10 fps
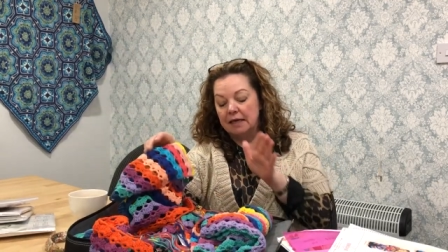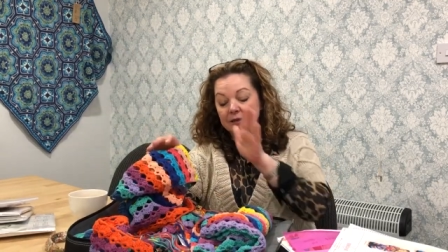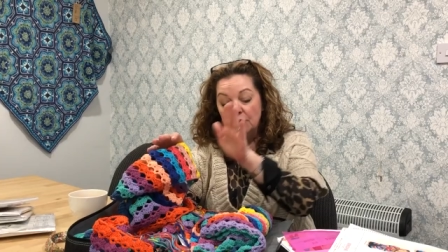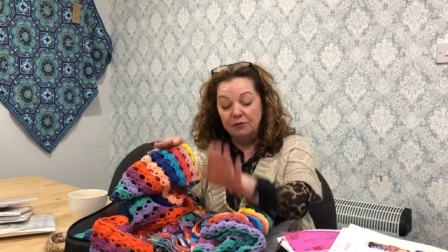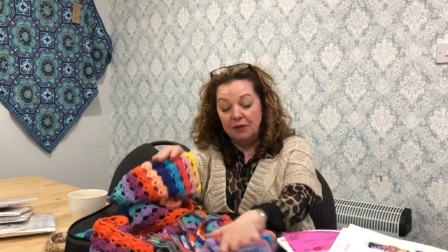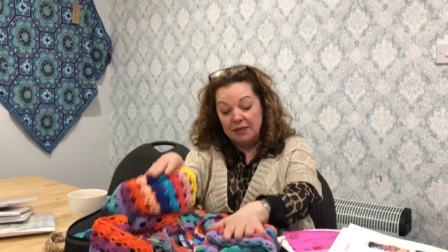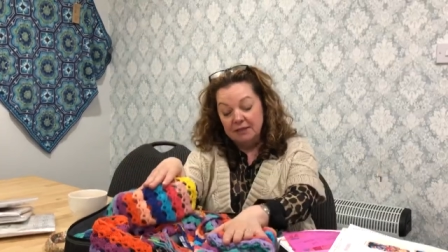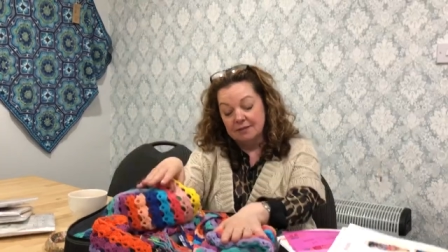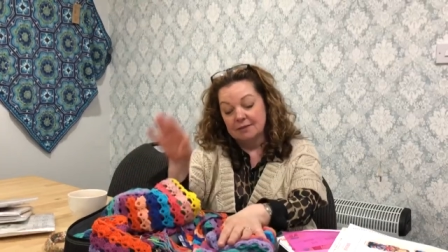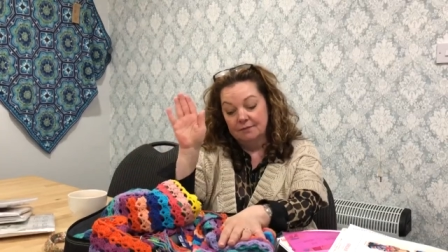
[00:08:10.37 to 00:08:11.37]
I love
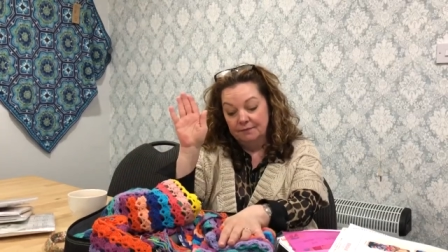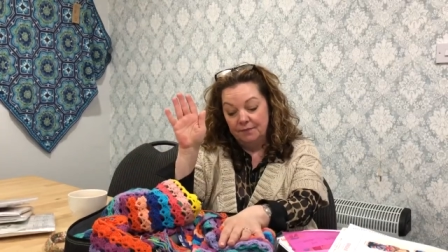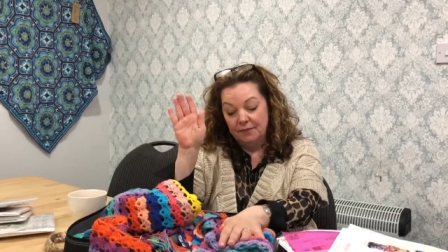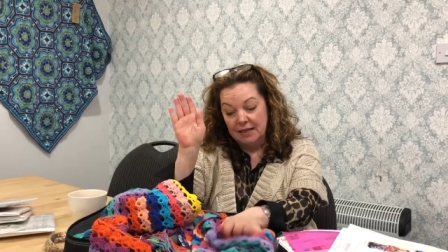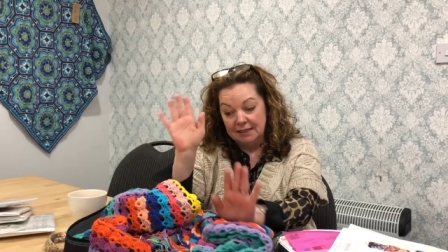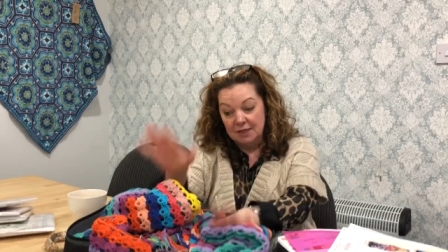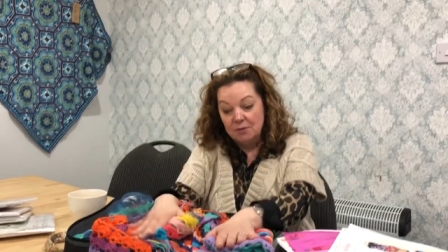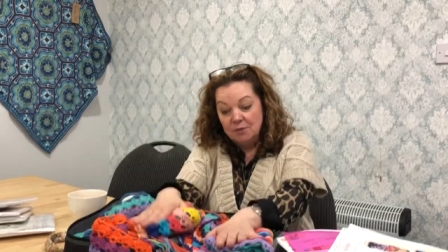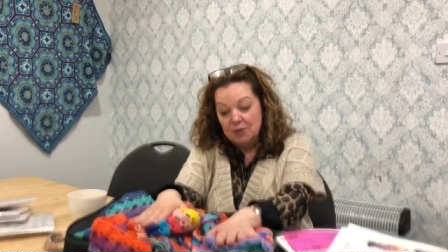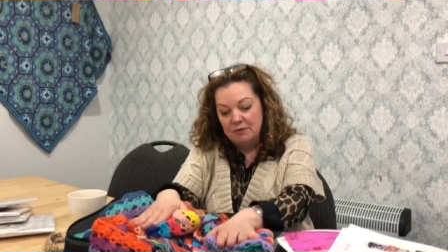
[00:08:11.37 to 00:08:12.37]
this, and I
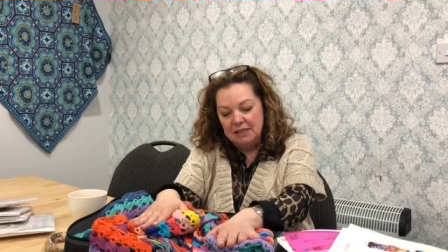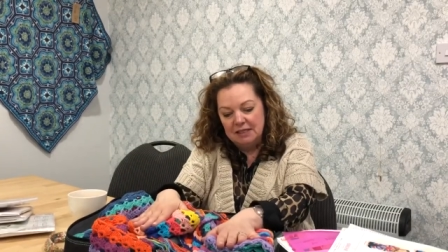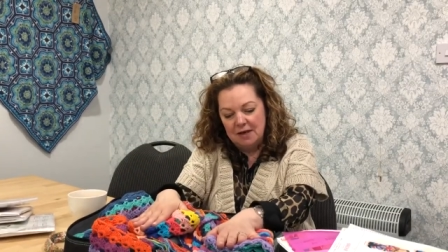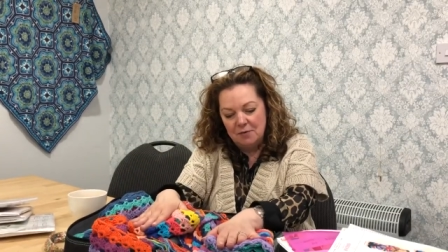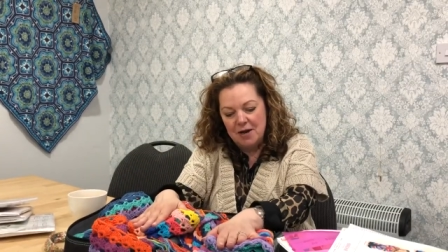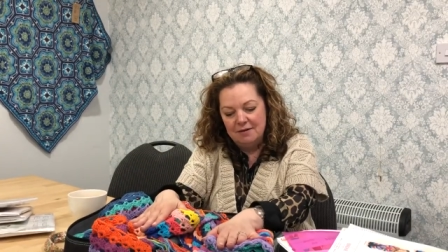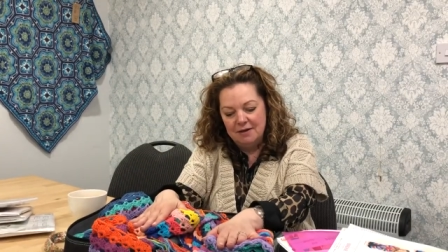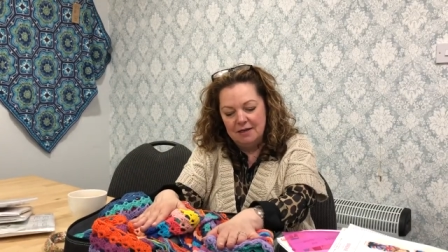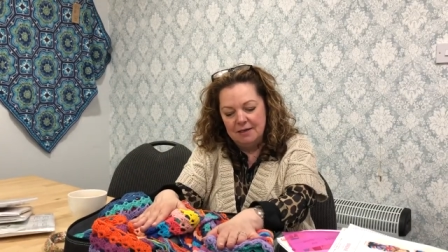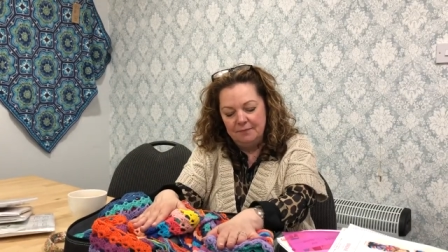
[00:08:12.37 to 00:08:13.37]
know I'm going to really like
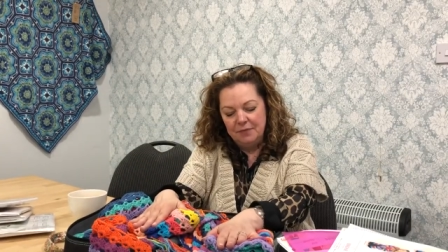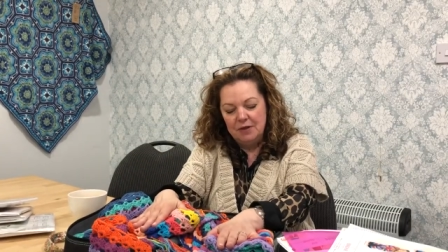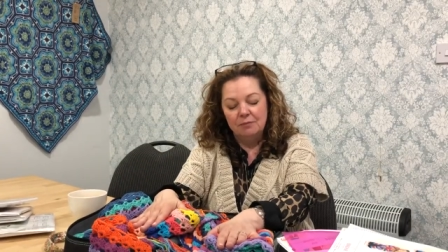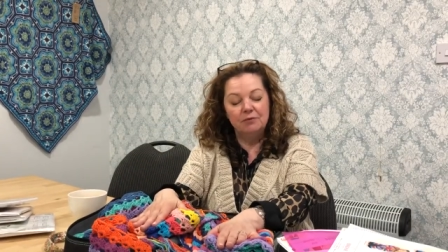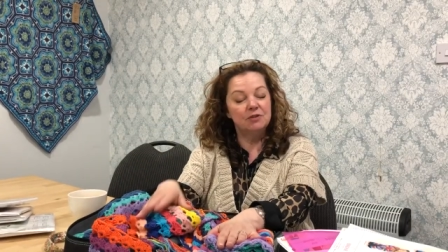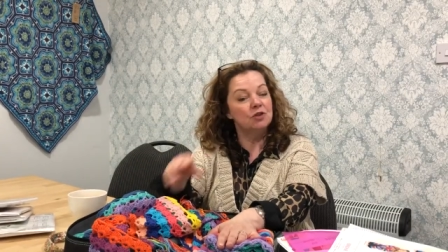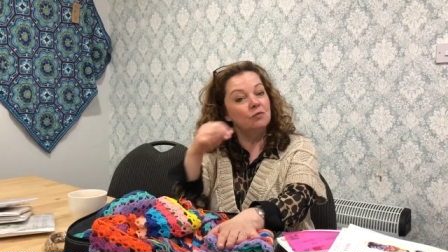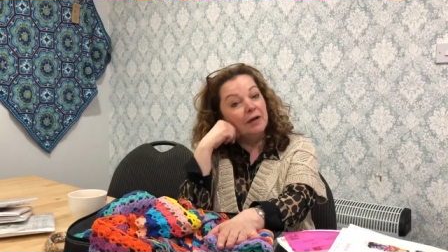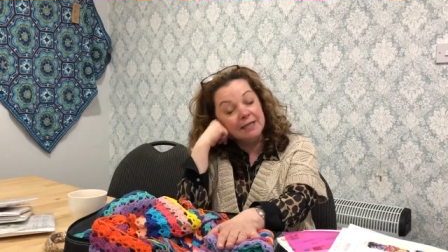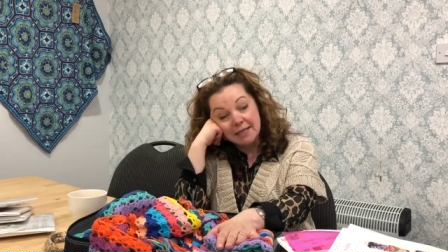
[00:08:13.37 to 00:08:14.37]
wearing it, but for
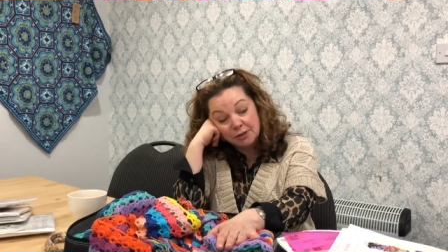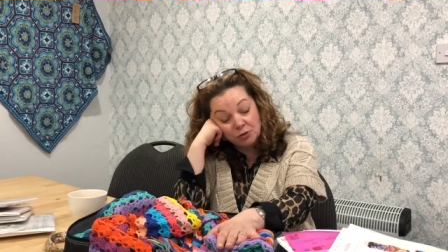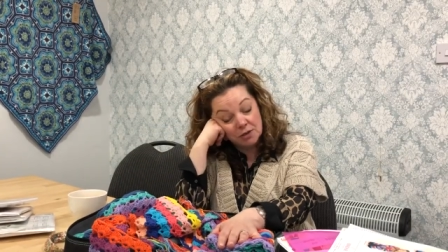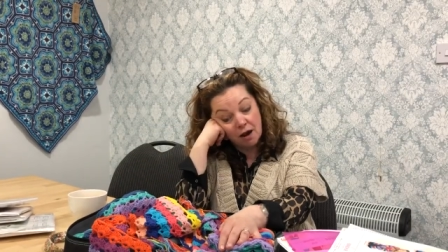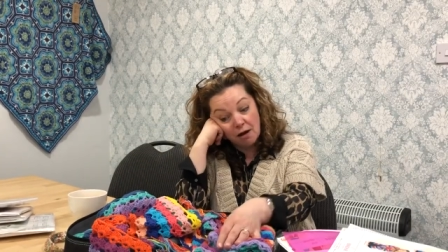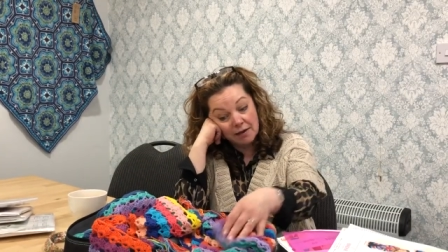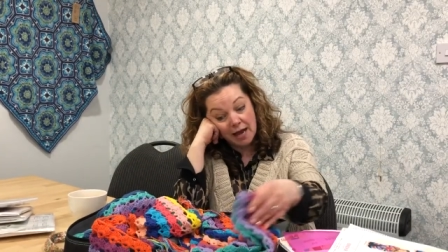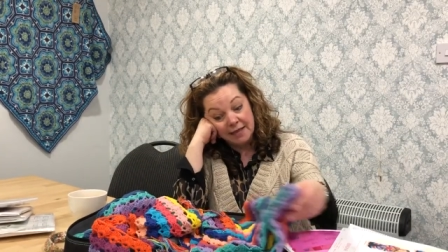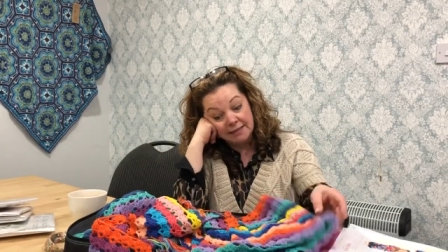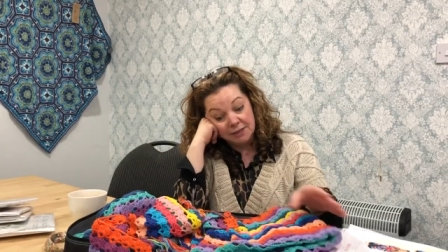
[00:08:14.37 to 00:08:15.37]
some reason I just can't
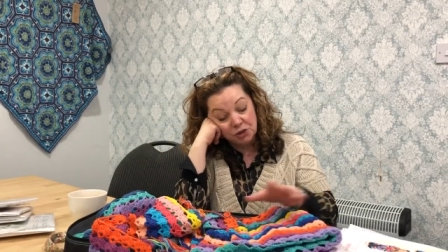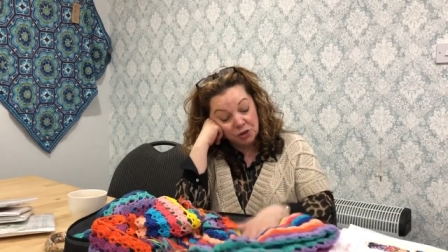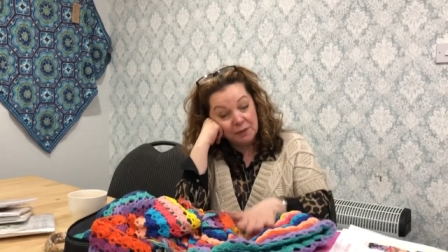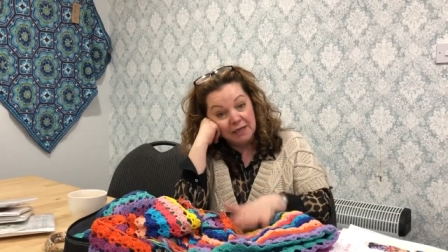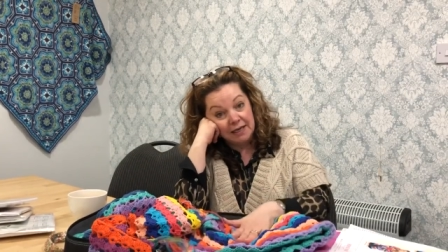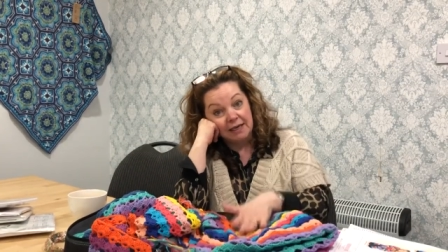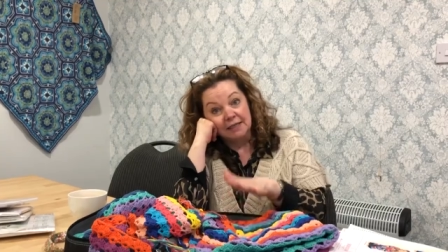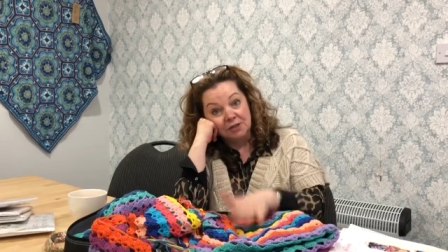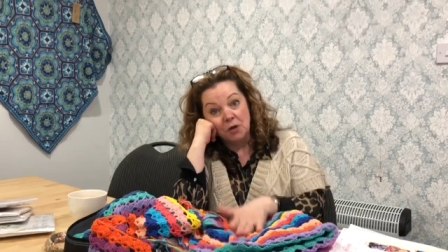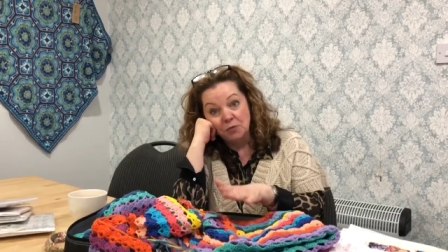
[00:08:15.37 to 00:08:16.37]
get into doing it, and
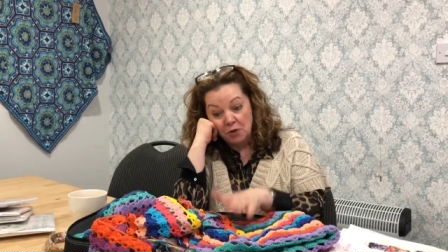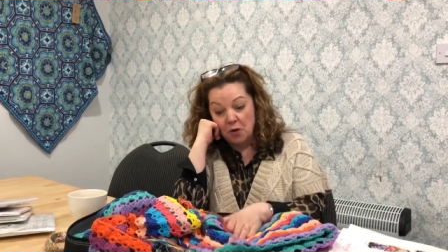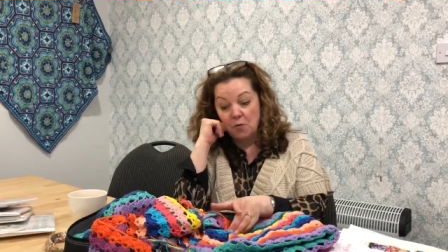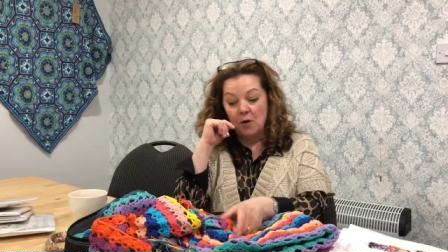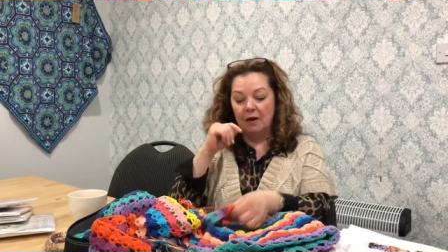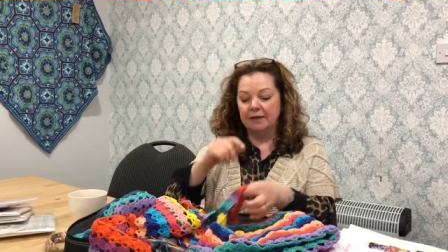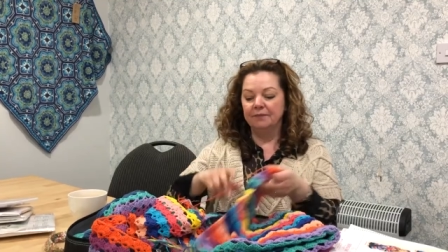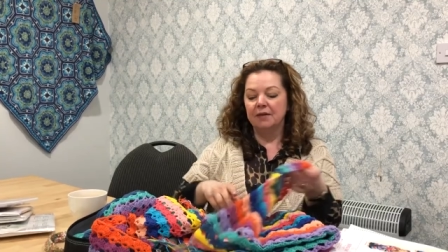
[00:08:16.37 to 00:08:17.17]
I don't know why.